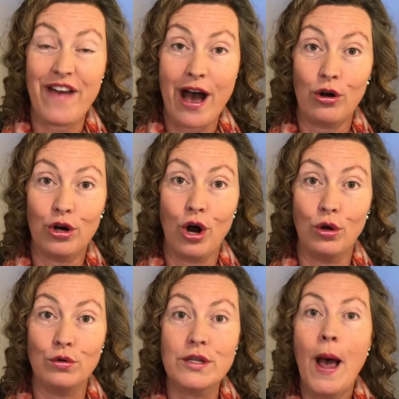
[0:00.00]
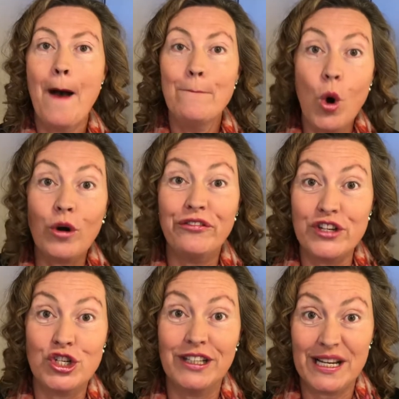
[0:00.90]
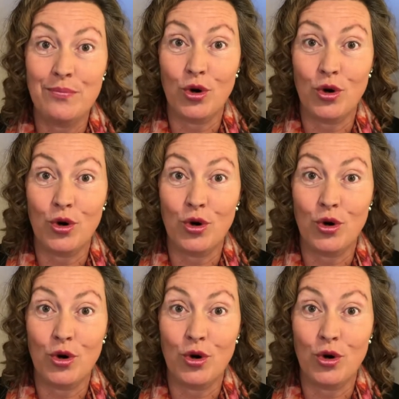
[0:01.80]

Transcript: our goals more efficiently and